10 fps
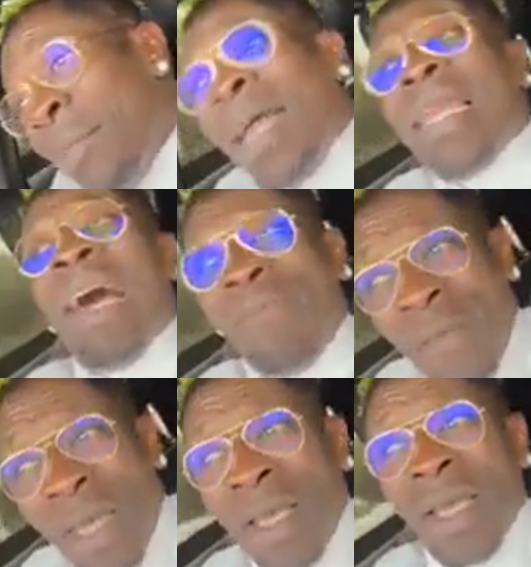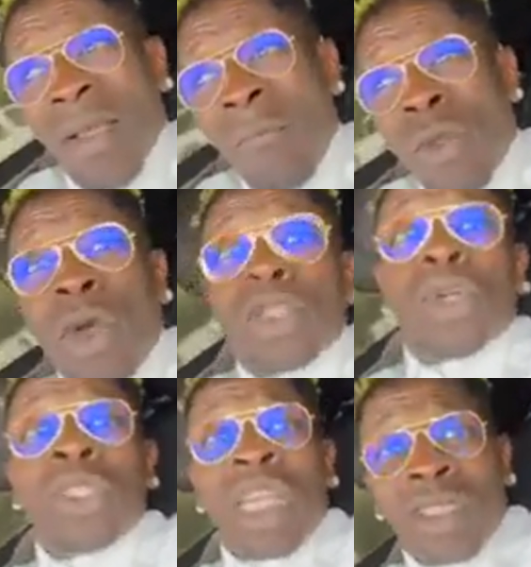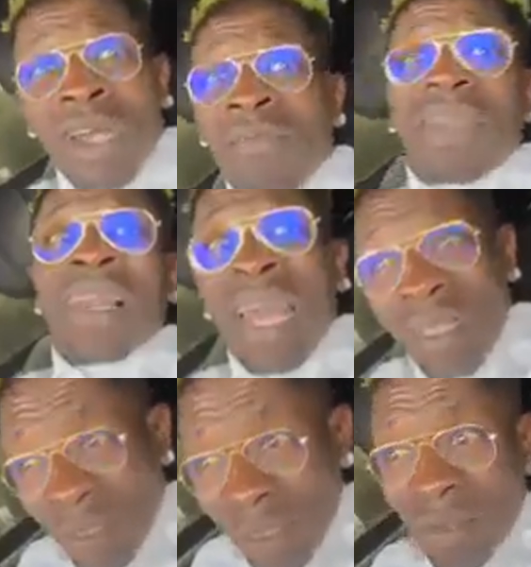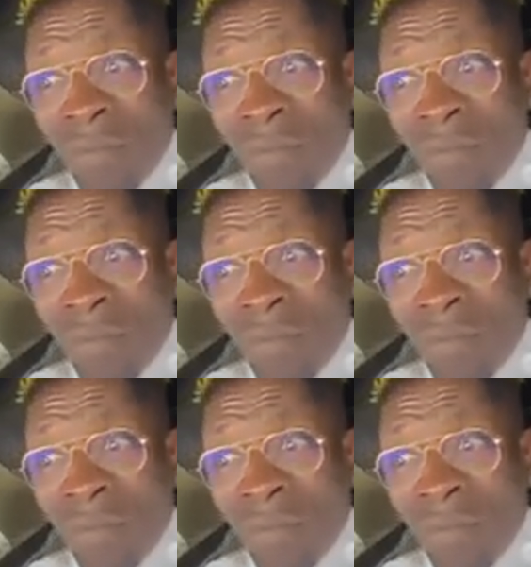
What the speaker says: my laughing controls the traffic light.